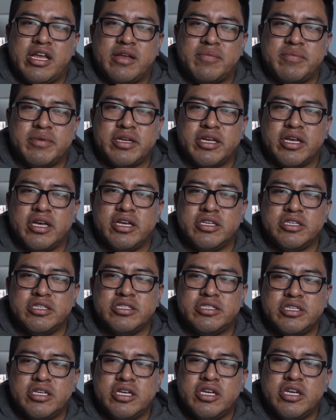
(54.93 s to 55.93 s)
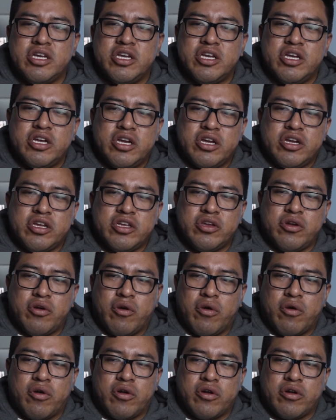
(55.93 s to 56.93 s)
because
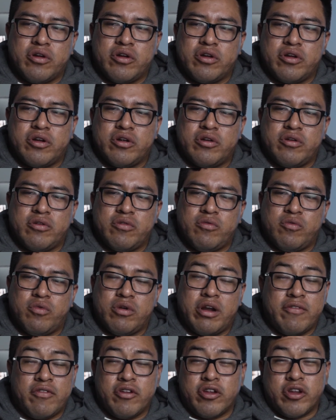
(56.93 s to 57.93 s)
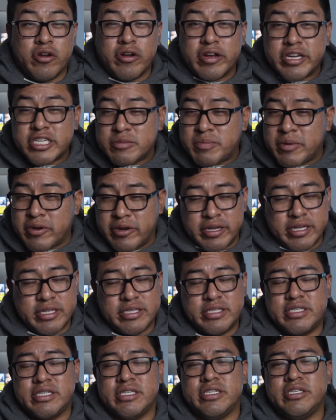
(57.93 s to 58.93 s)
your whatever your
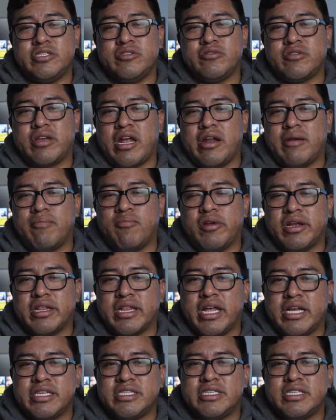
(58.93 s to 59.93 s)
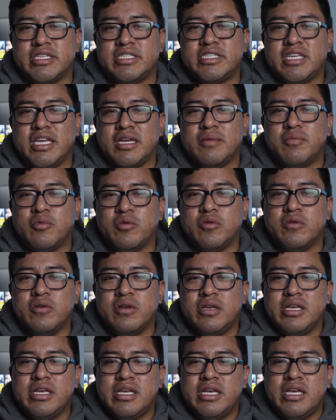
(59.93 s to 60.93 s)
experience is, you kind of bring that to the table.
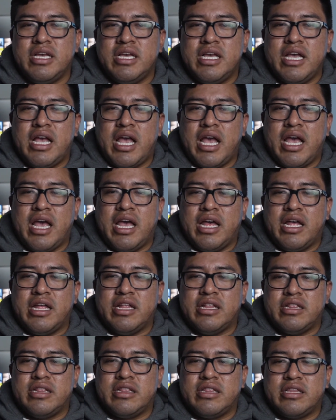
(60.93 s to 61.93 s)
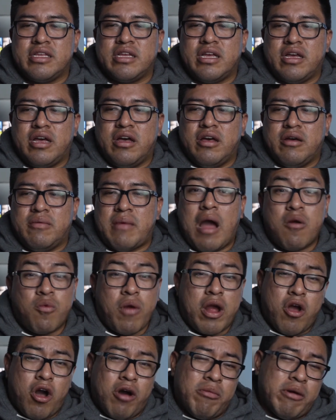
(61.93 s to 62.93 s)
And I
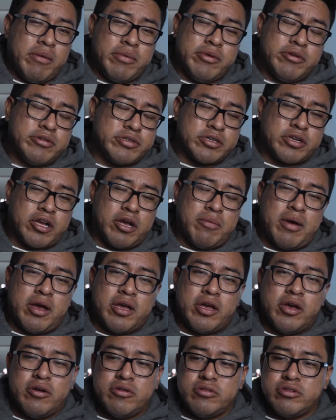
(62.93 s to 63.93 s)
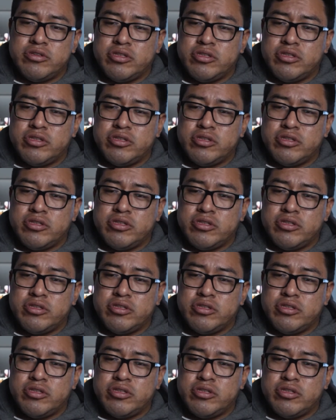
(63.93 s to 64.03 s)
write all my music on my own.